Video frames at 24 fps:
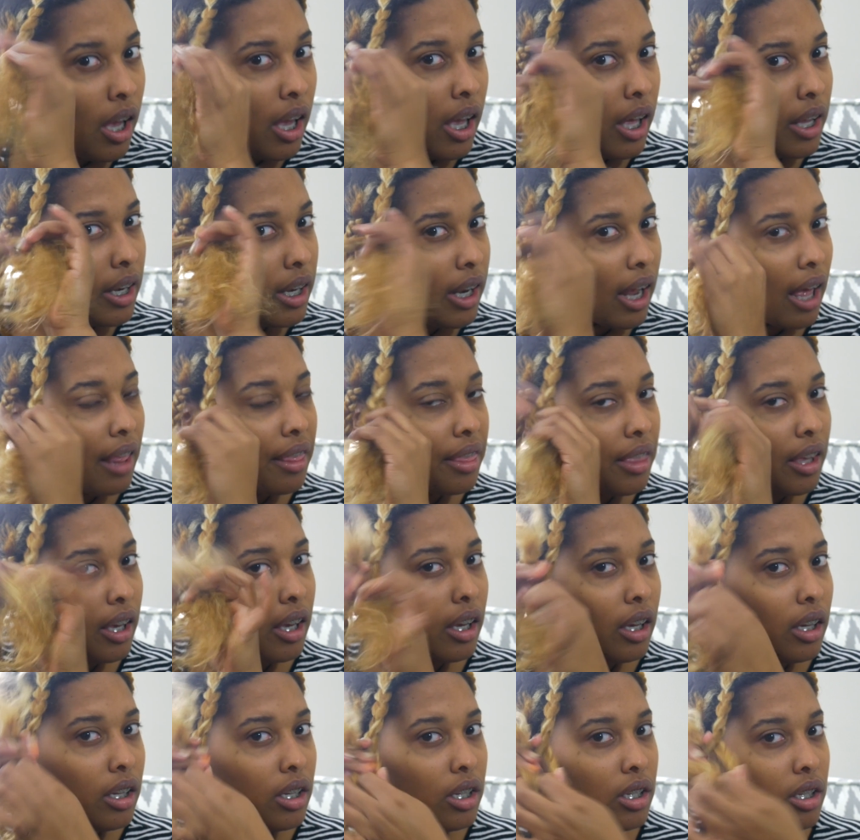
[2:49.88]
And then at the
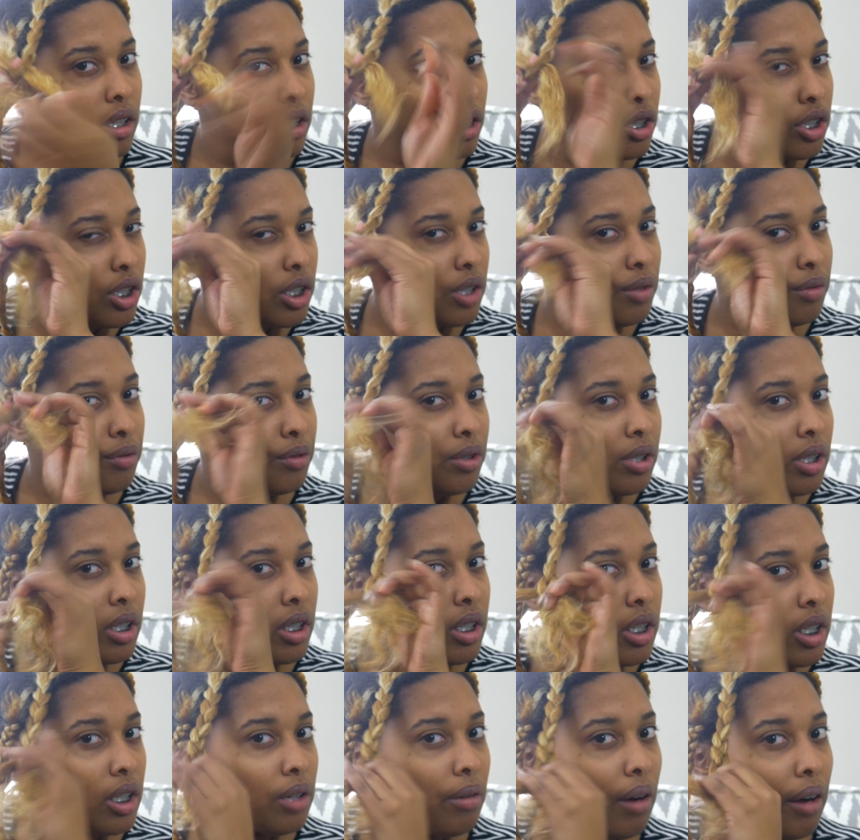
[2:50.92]
end, just to
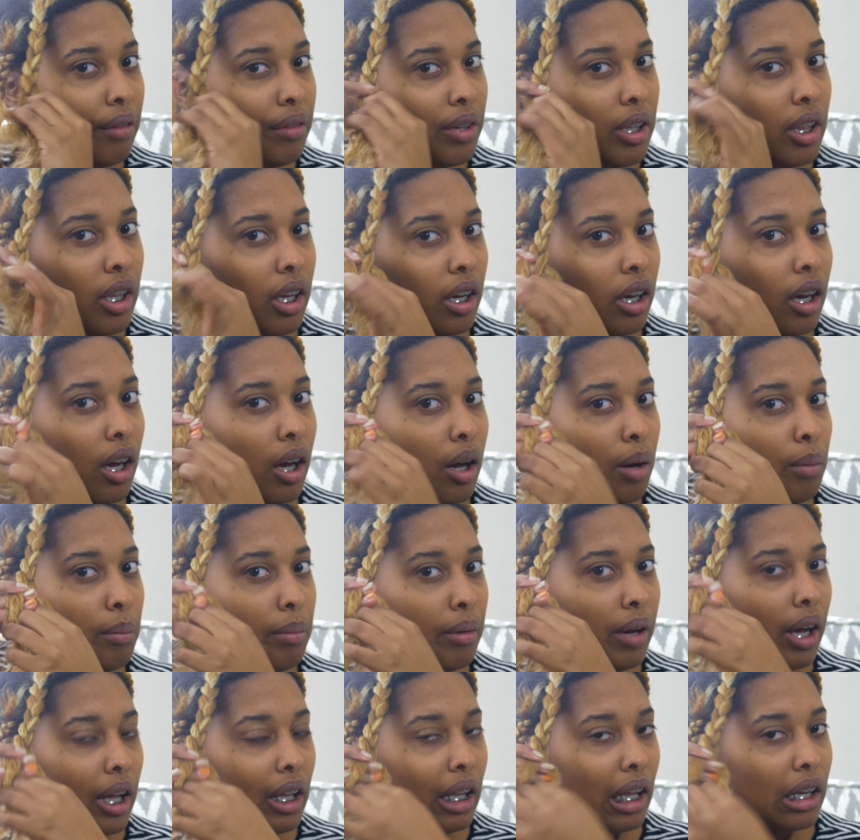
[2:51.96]
seal everything up,
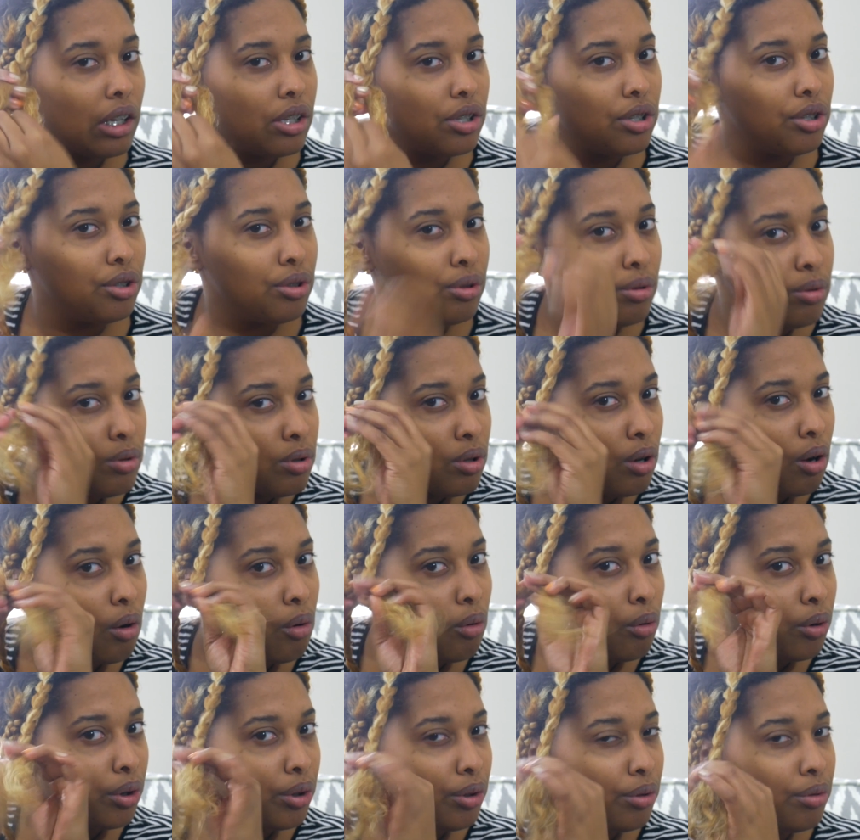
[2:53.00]
I like to use an
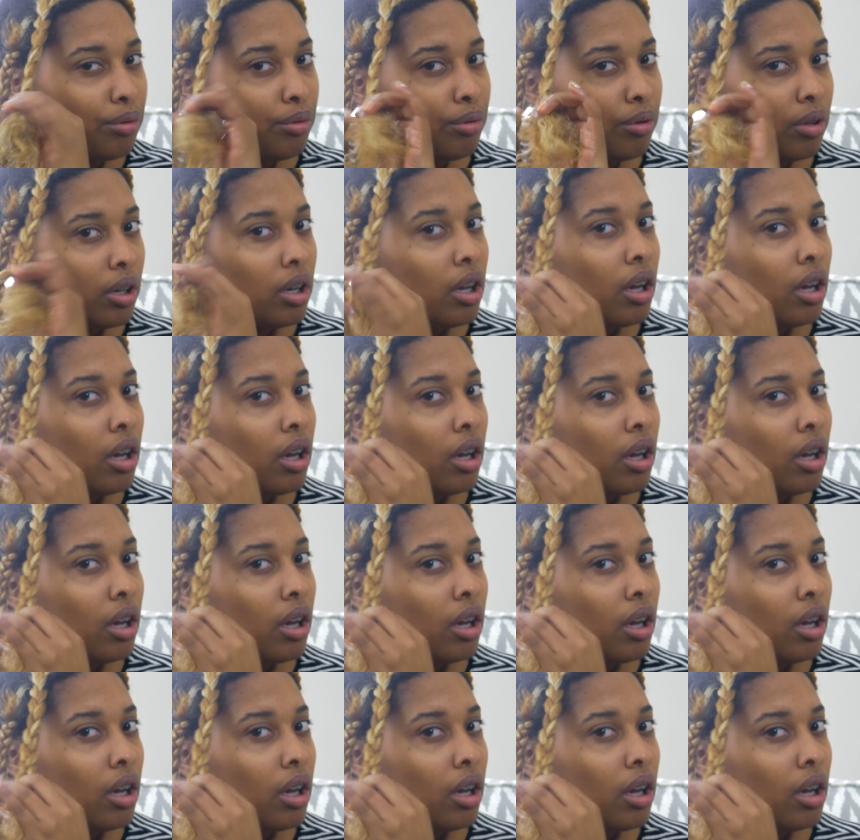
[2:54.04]
oil